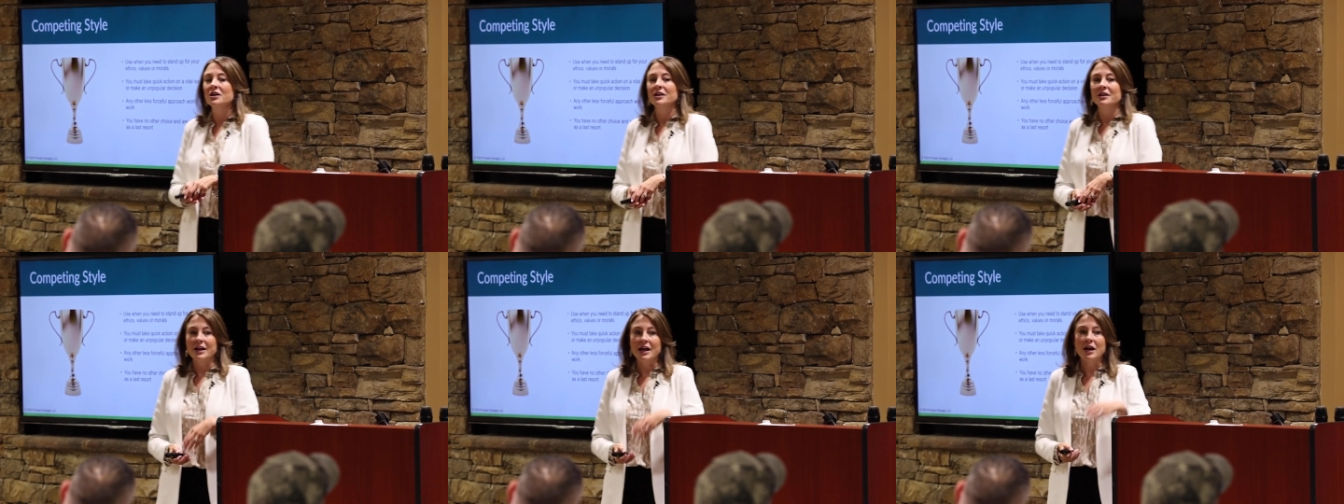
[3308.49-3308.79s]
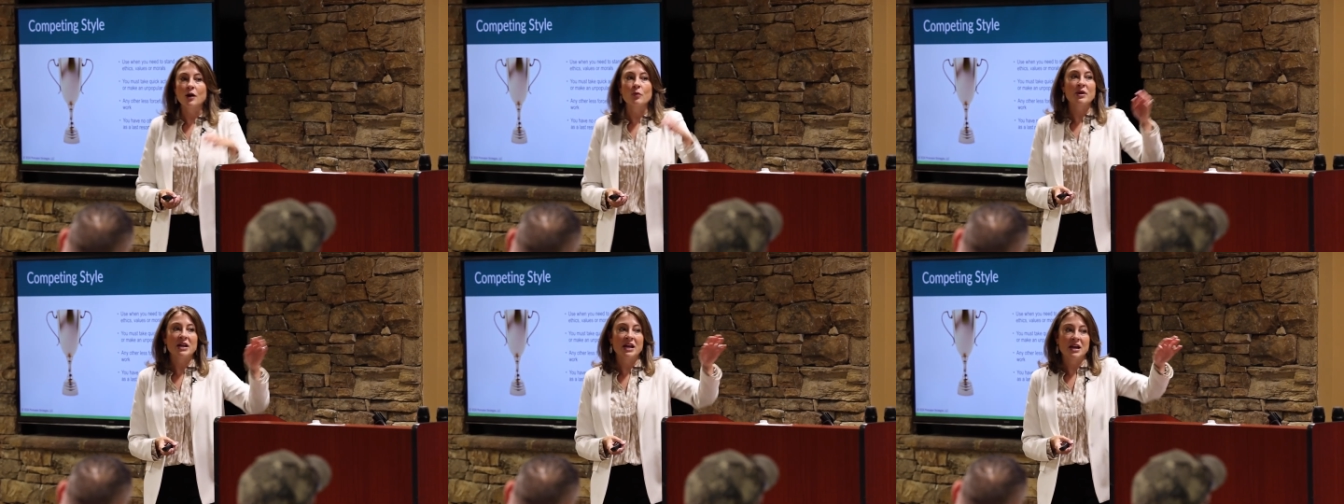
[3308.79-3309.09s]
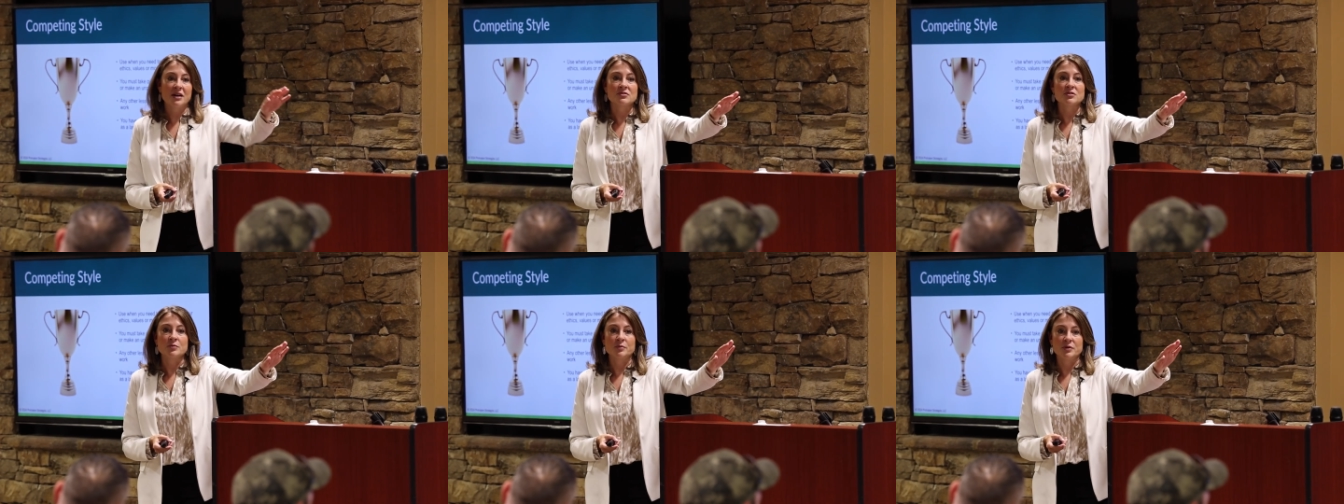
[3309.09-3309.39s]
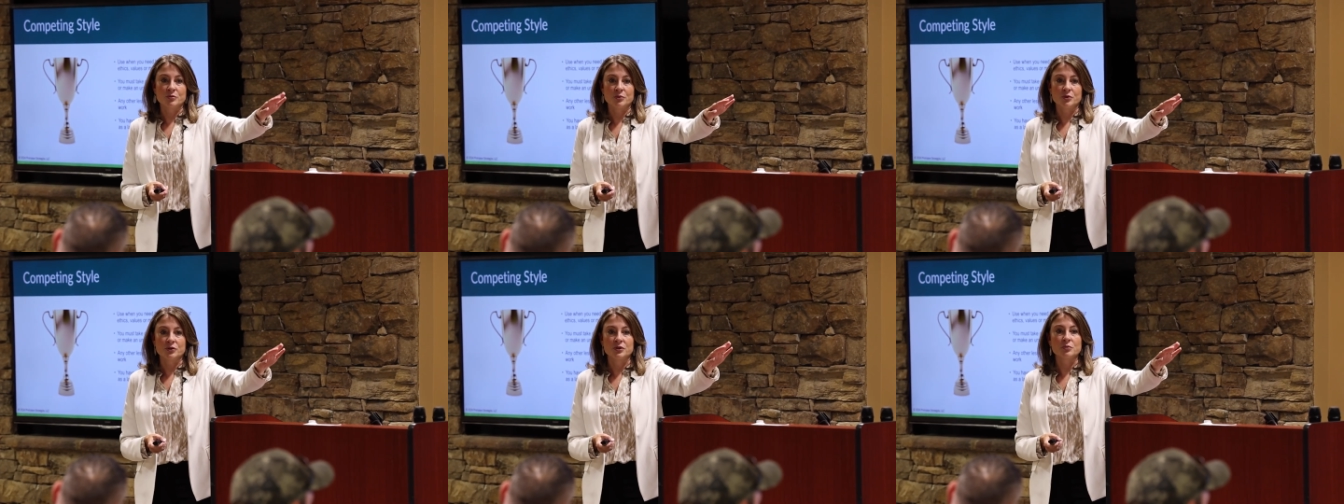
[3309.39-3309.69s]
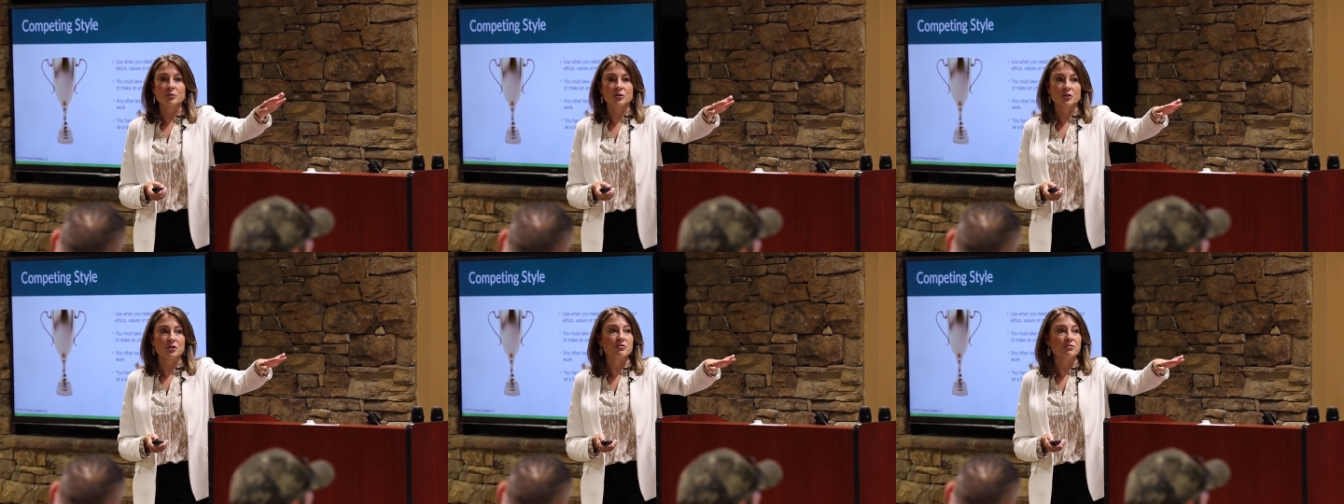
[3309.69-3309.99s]
Now we have to be really,
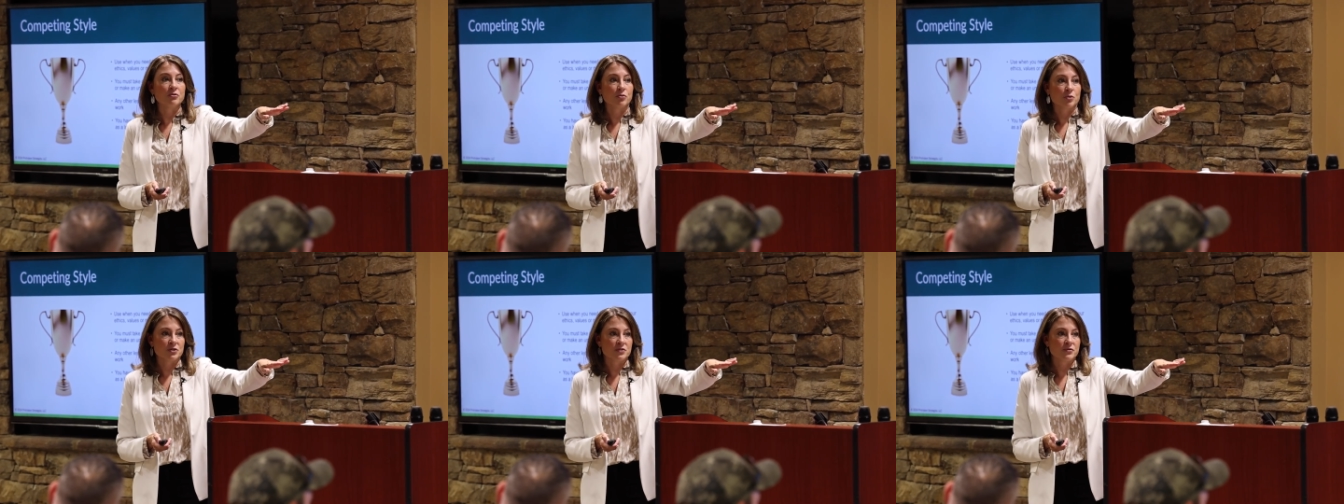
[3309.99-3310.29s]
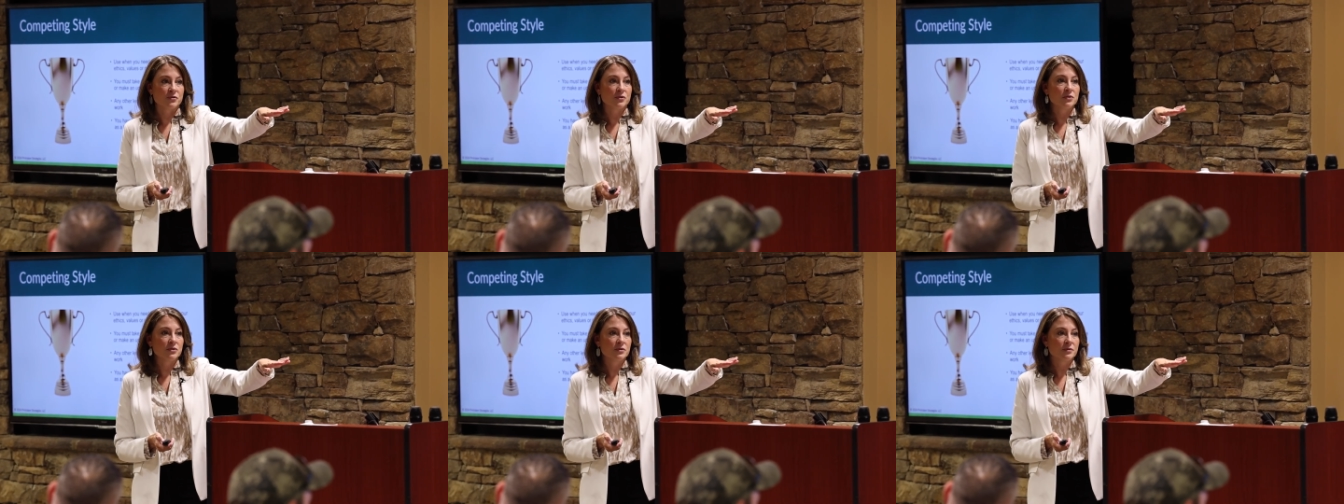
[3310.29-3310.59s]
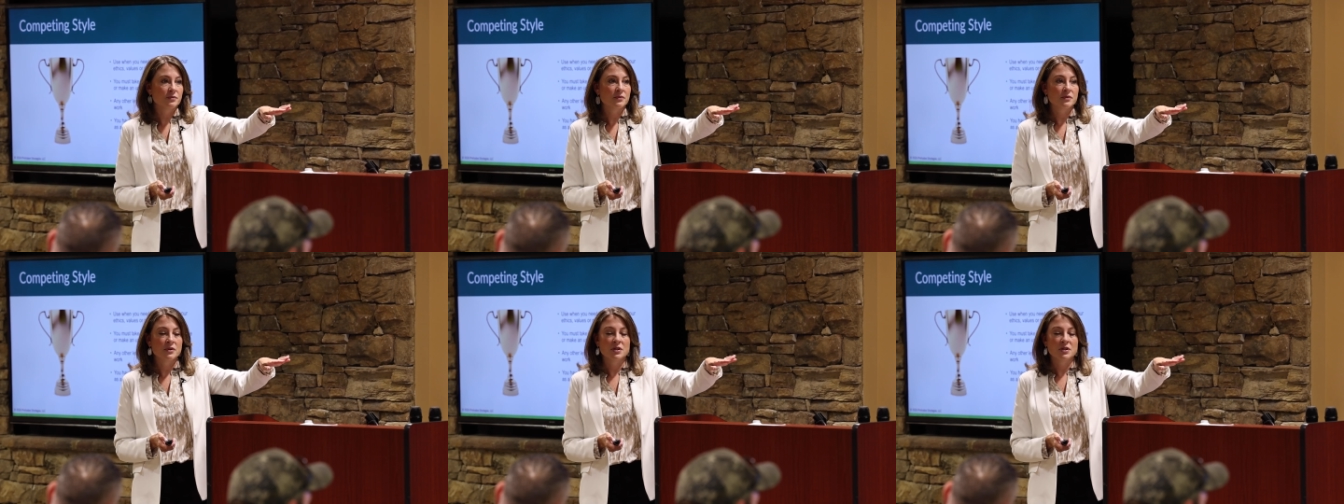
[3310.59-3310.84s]
really forceful.